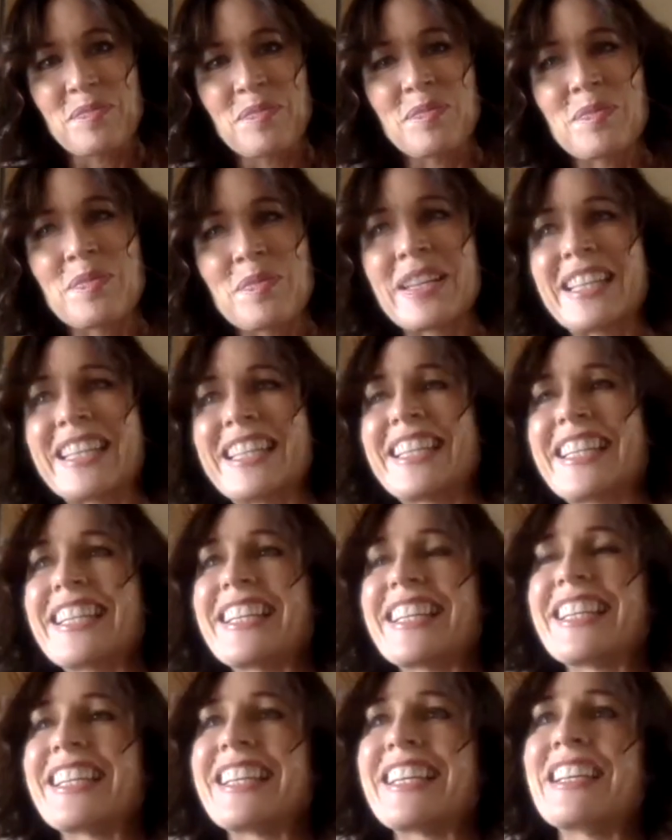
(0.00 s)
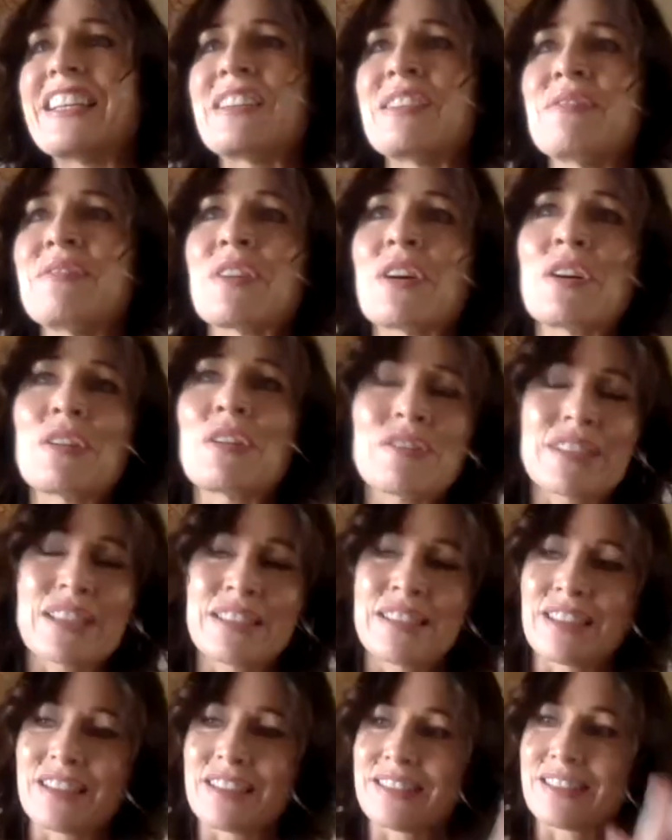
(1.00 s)
but it involves
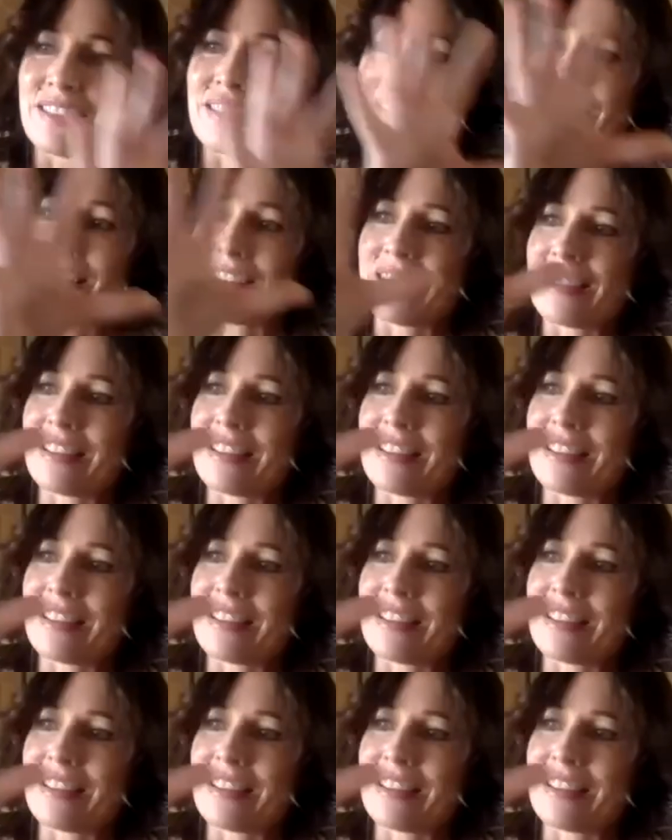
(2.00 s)
and it,